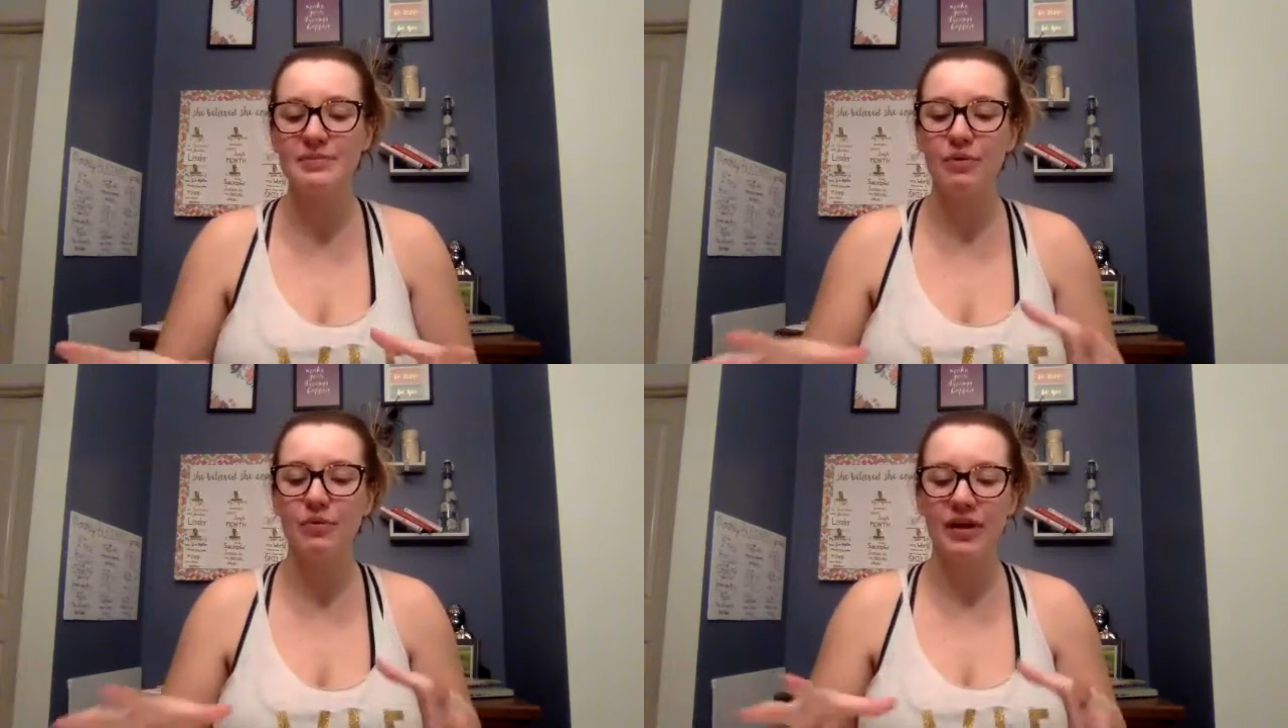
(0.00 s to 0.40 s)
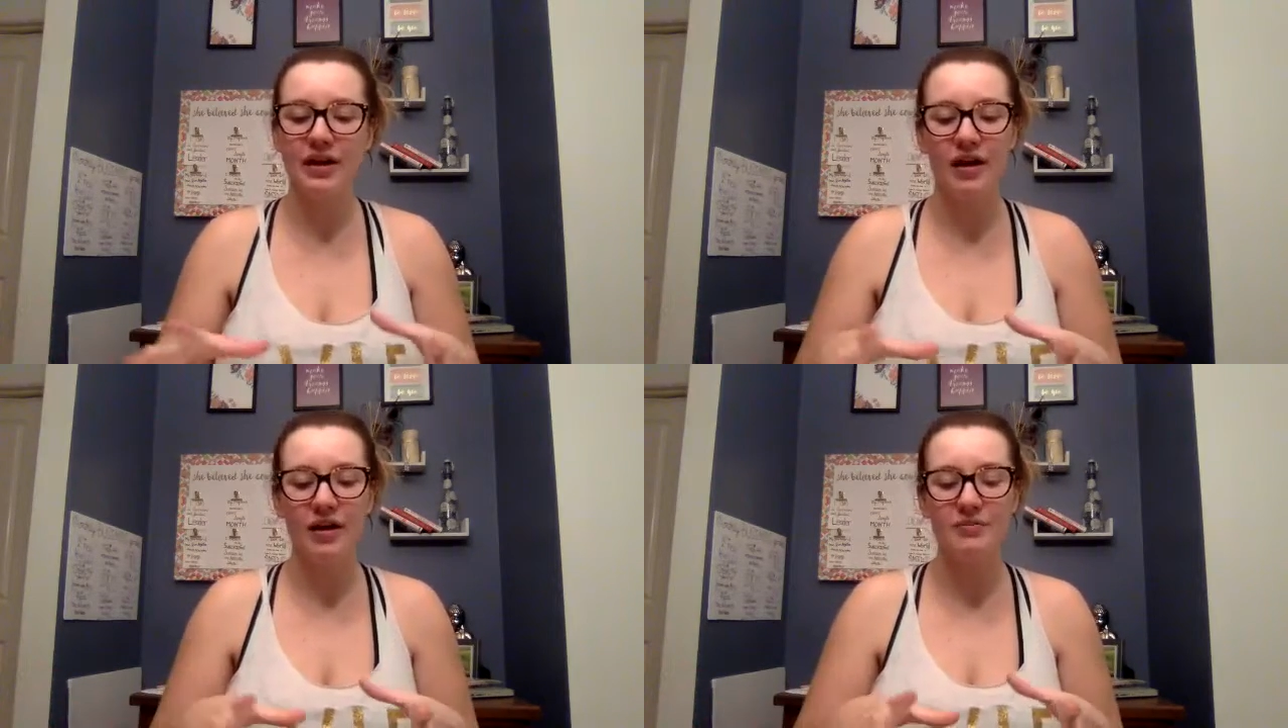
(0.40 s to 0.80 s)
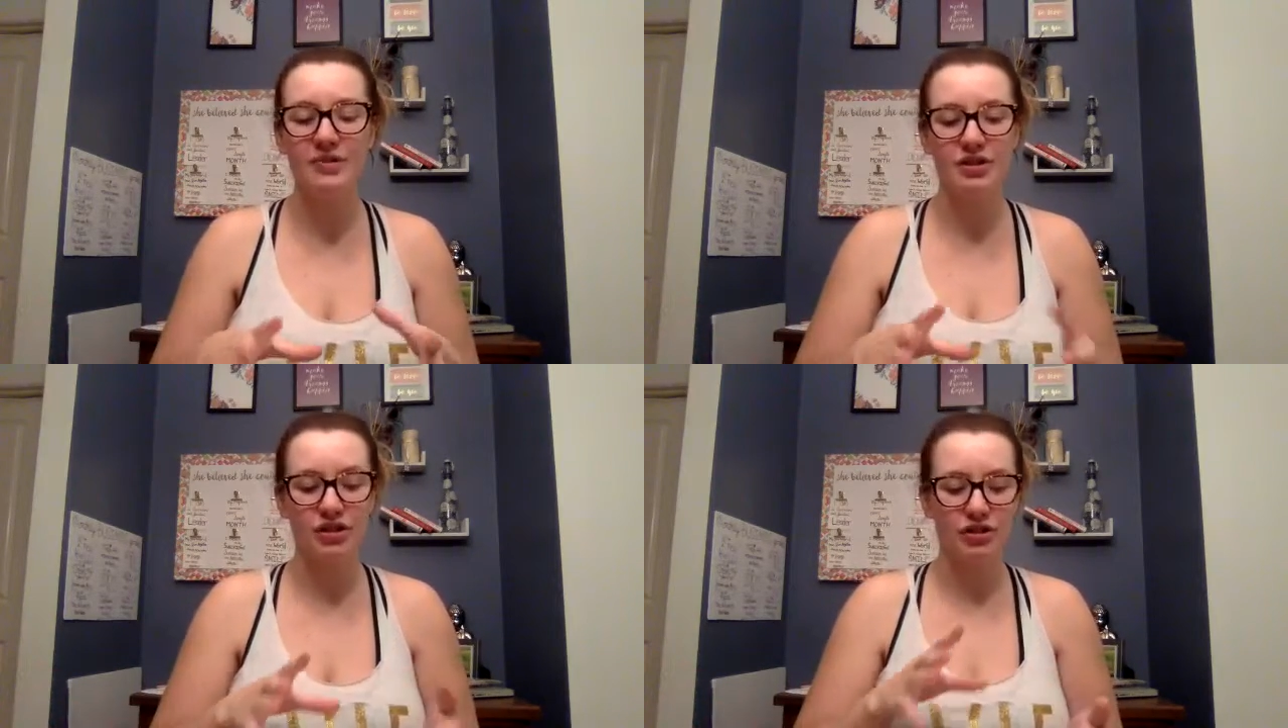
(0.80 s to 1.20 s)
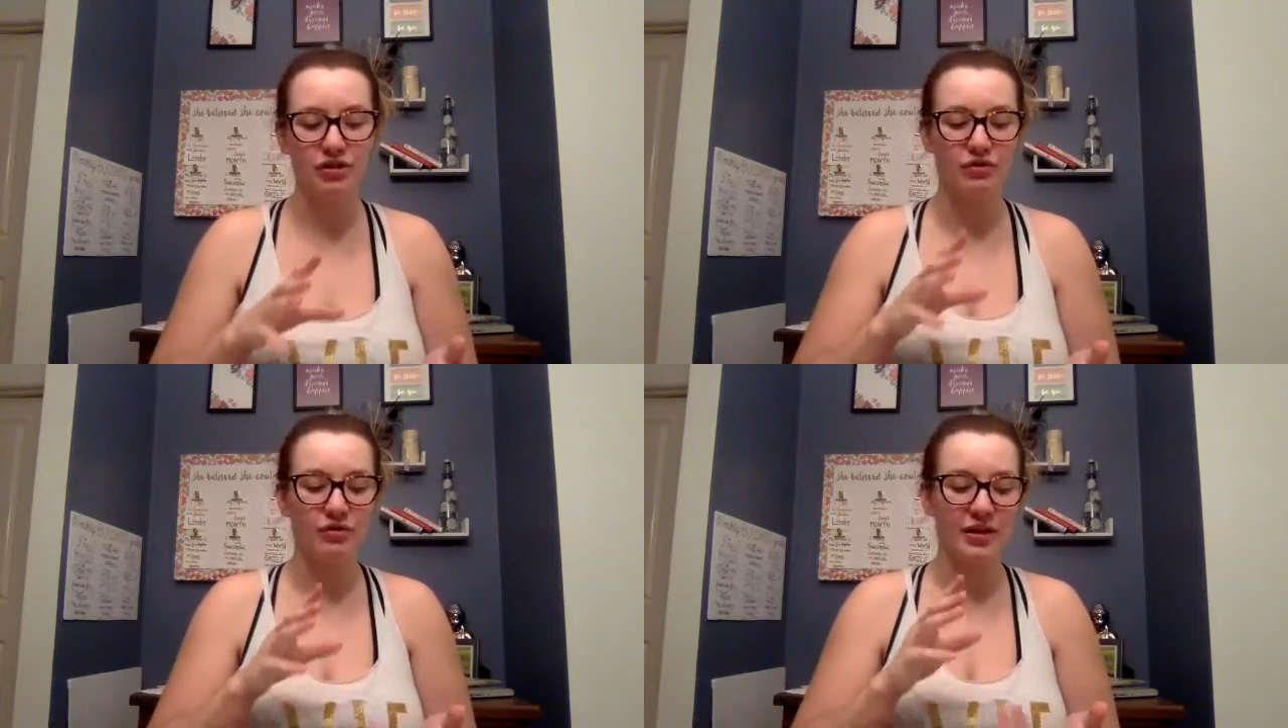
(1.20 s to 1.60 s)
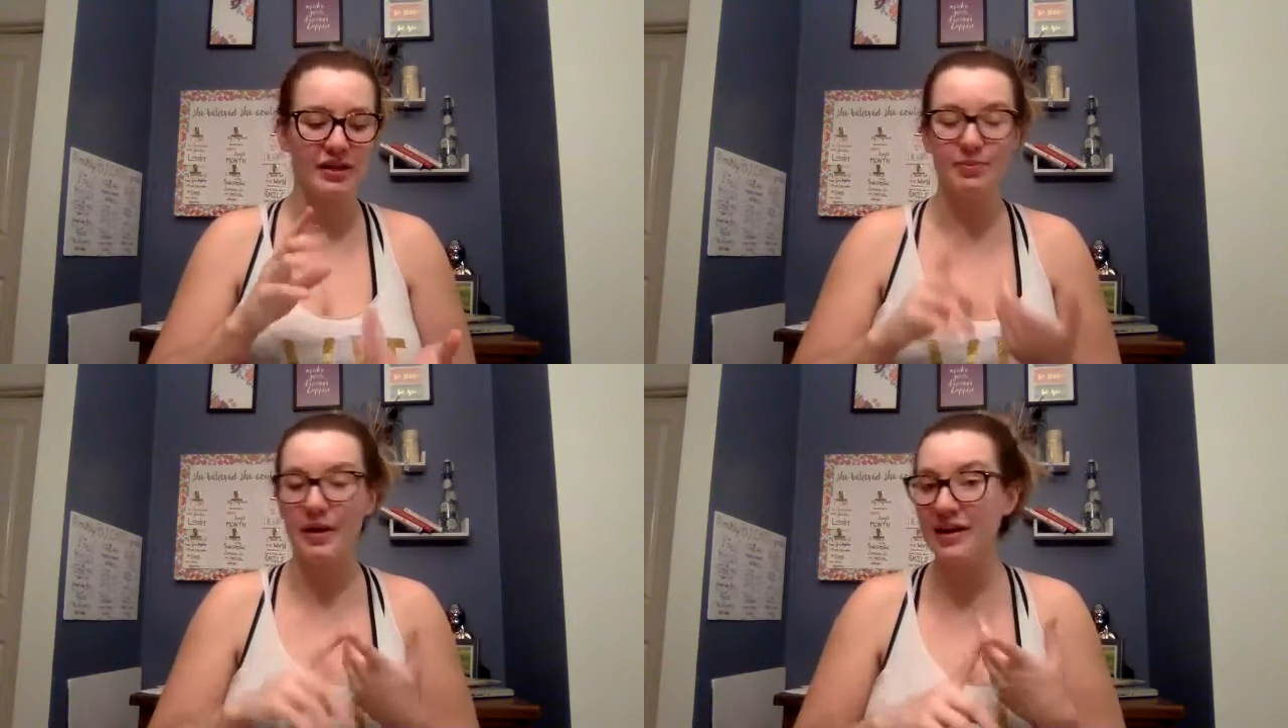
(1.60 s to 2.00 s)
but when it comes to
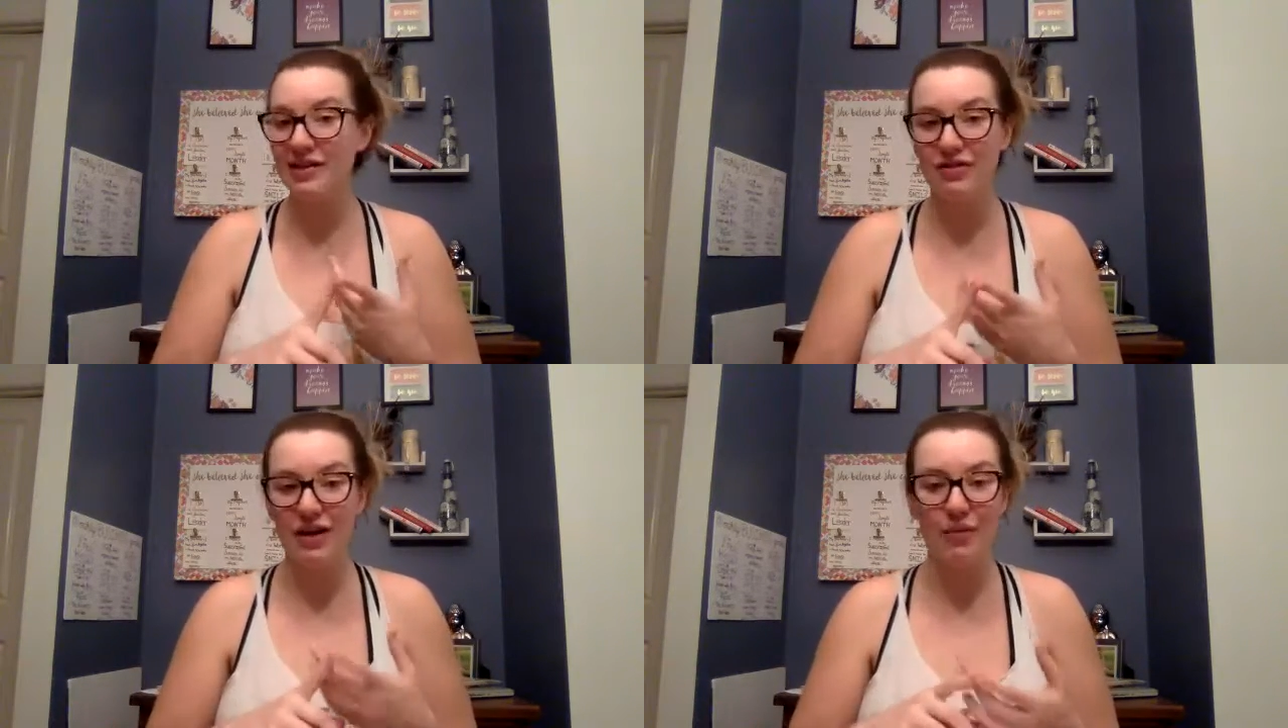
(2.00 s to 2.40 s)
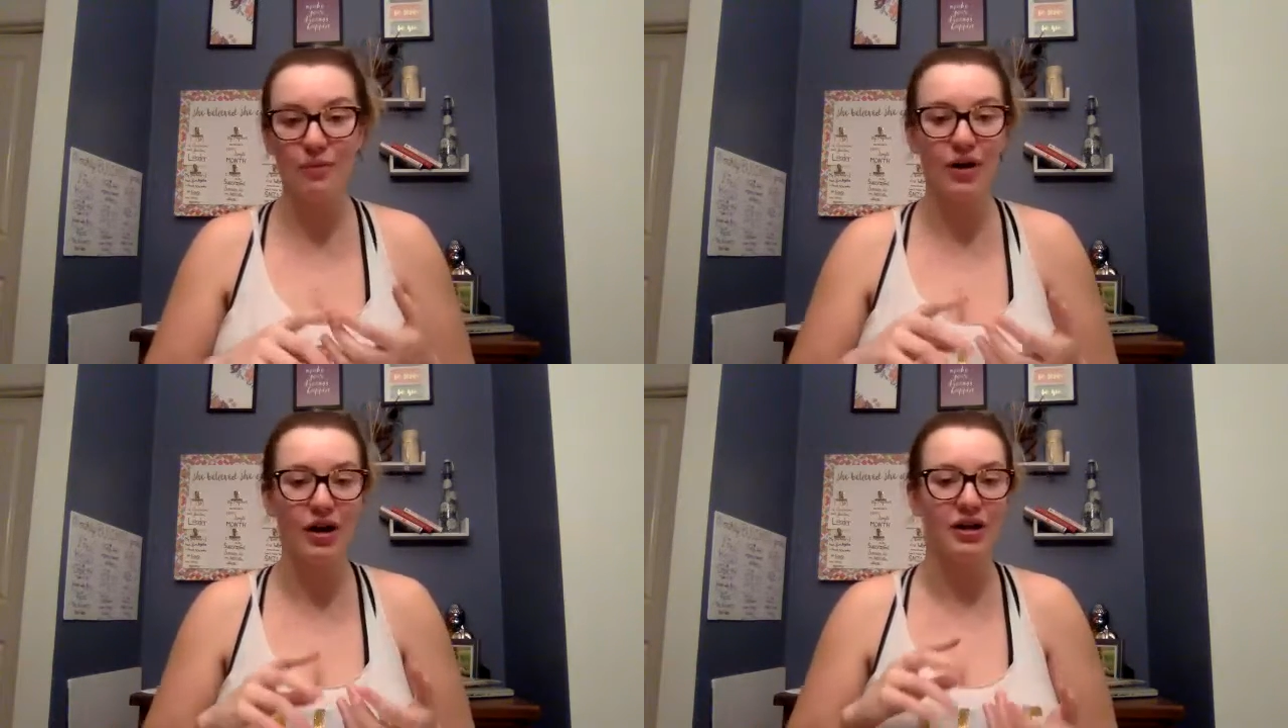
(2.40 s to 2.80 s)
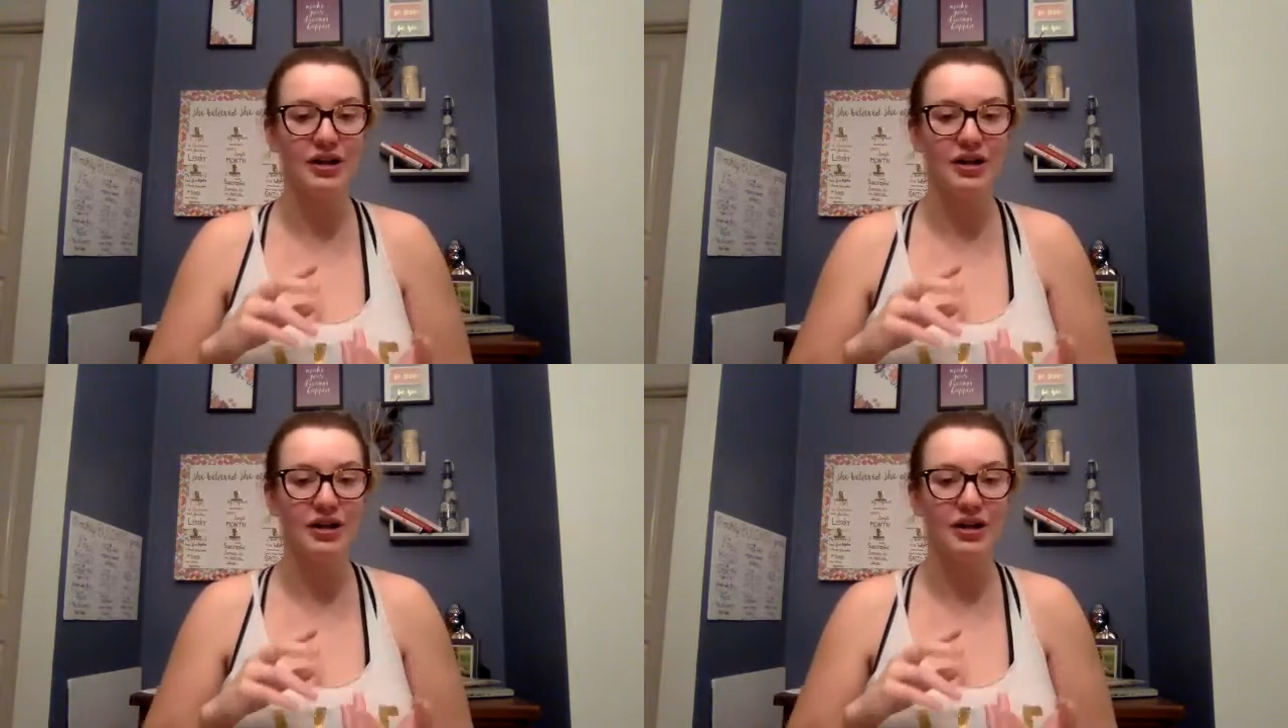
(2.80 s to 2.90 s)
expanding their network